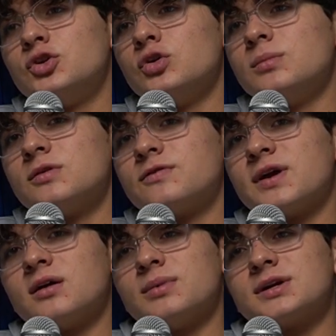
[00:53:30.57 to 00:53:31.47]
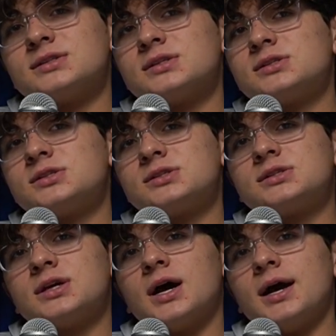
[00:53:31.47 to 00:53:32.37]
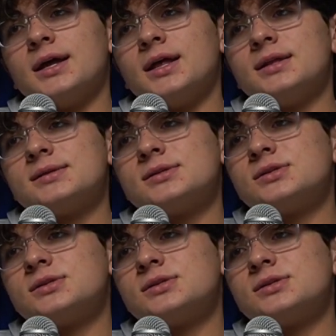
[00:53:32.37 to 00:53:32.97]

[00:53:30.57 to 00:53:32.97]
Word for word: Doomed to fail because it's just it's